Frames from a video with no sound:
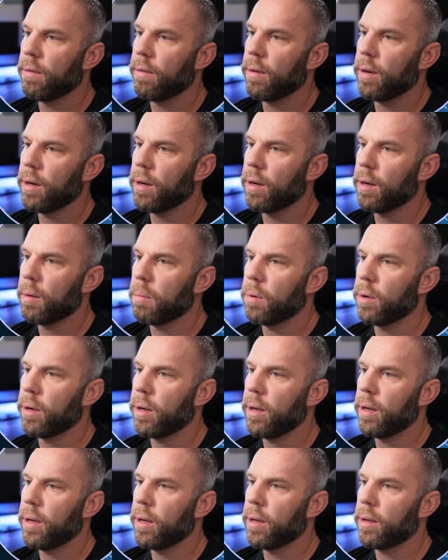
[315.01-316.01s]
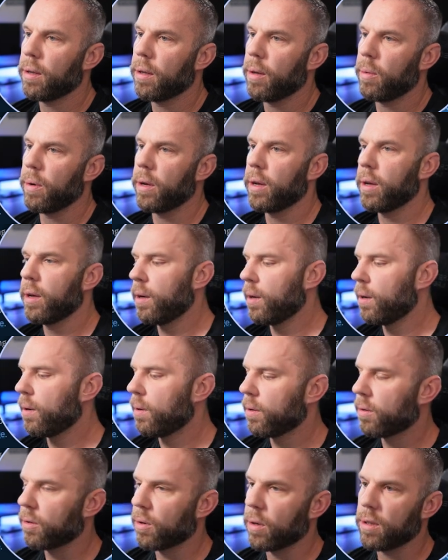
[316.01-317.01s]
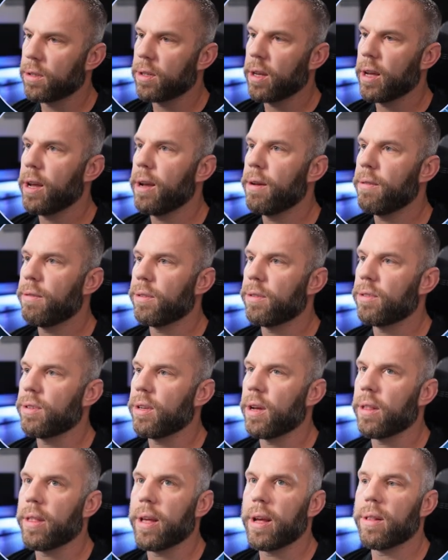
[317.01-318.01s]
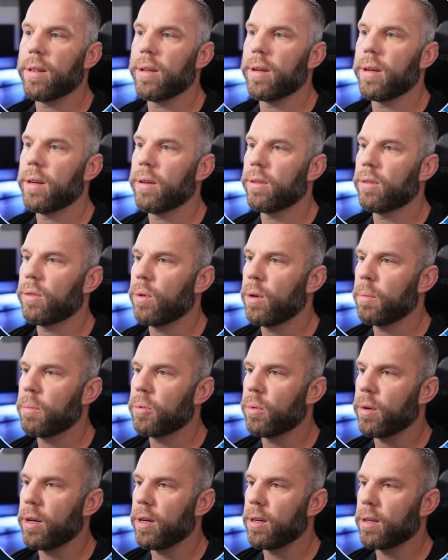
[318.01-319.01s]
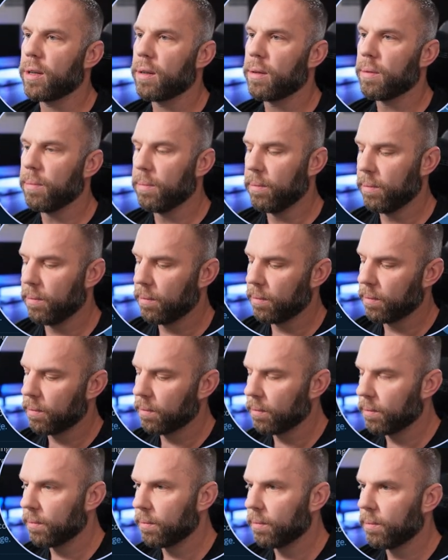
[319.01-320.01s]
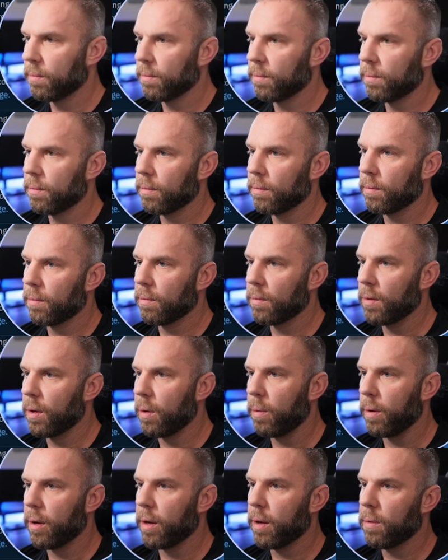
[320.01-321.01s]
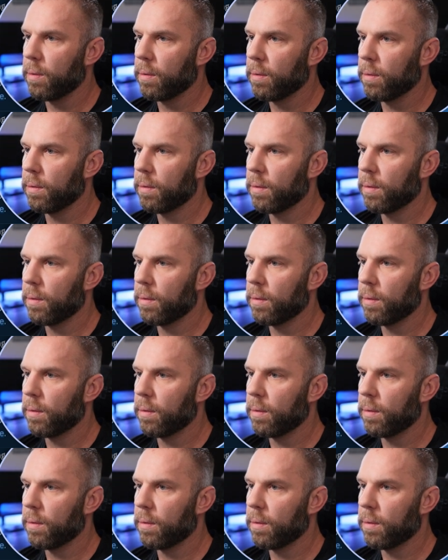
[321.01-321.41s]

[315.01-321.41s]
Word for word: Fingerprint. There we go. Let's go and save. Let's see how that looks. Oops, we need to... There we go.